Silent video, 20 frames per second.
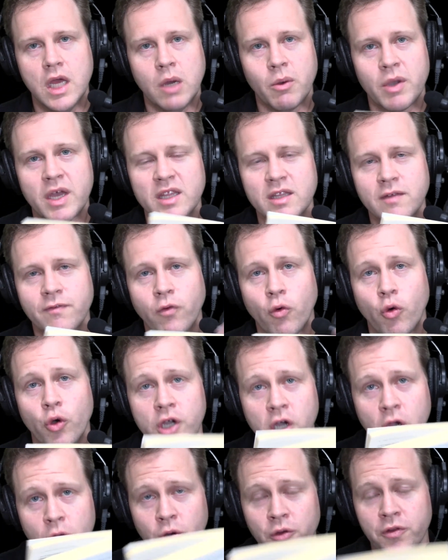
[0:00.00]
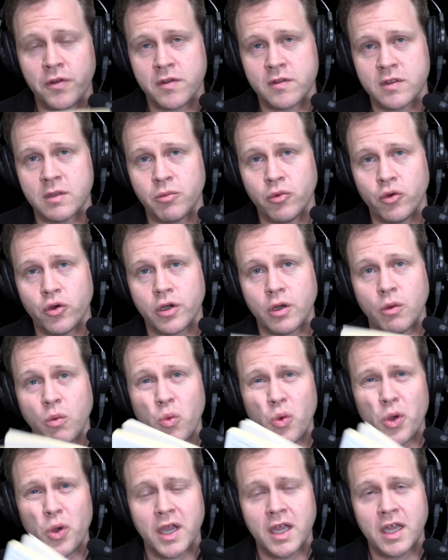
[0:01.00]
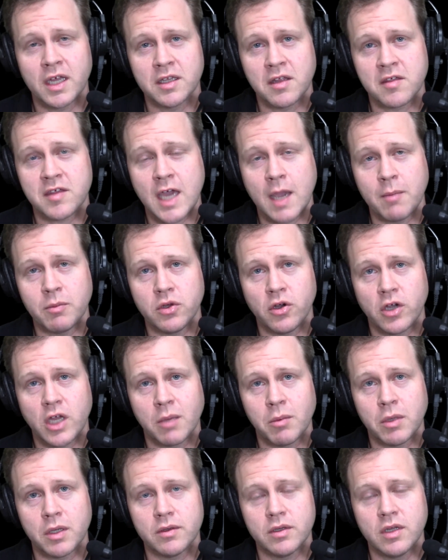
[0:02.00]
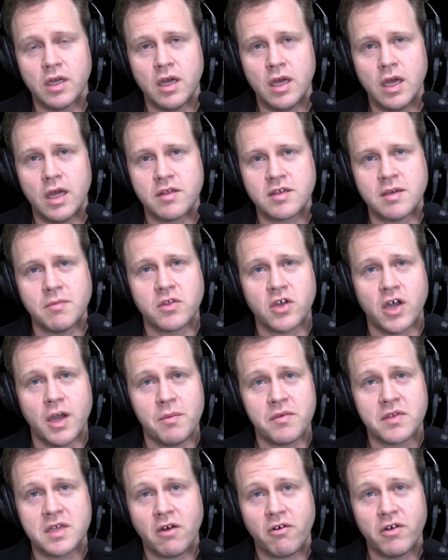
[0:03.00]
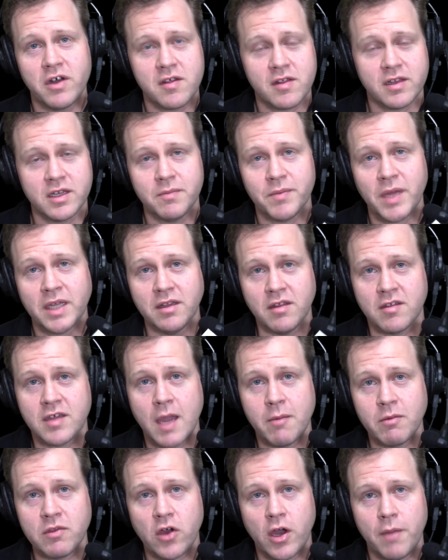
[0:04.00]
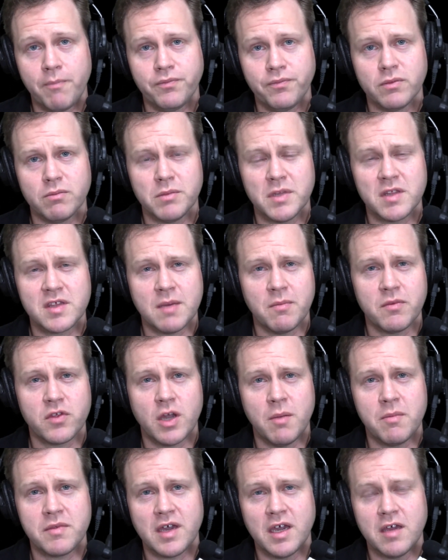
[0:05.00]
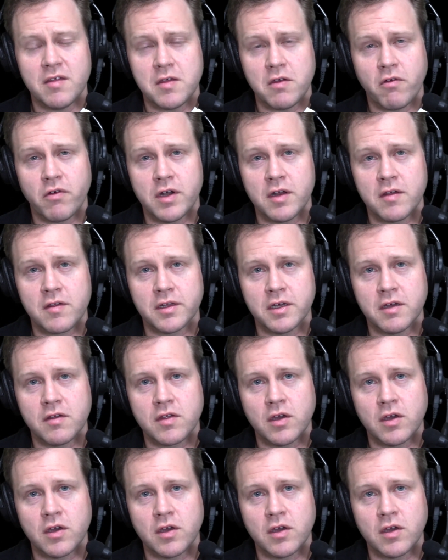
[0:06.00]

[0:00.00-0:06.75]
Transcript: We had the 4 co-authors of the book working in the same document, sometimes synchronously at the same time, but sometimes asynchronously.